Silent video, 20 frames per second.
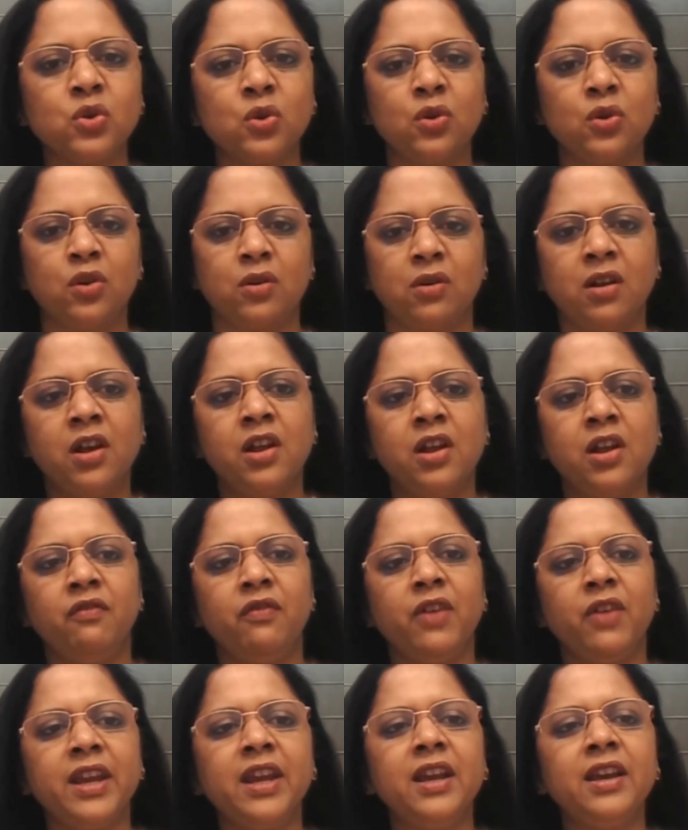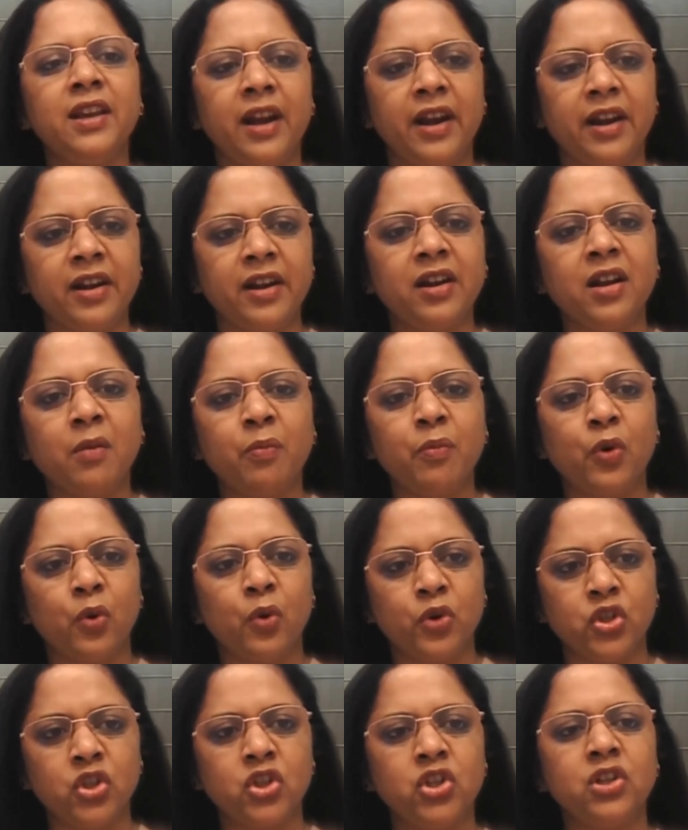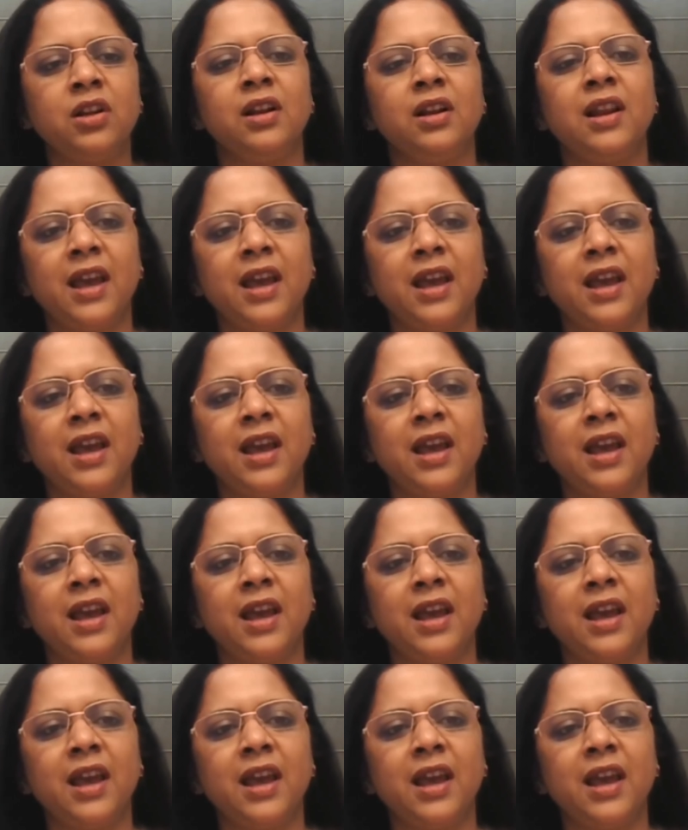So very graded approach.